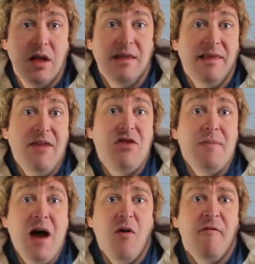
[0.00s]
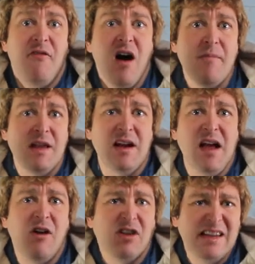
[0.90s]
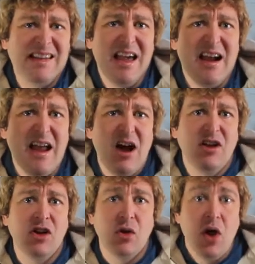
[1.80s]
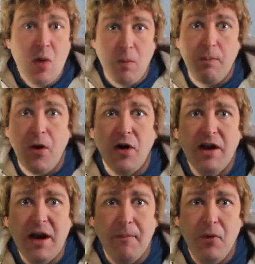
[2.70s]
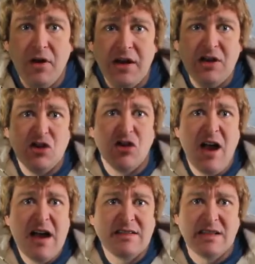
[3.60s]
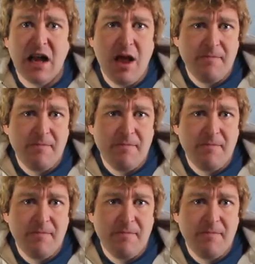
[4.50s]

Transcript: Let them out. Vomit it out. Get it out of you. Part it. Put it into your acting.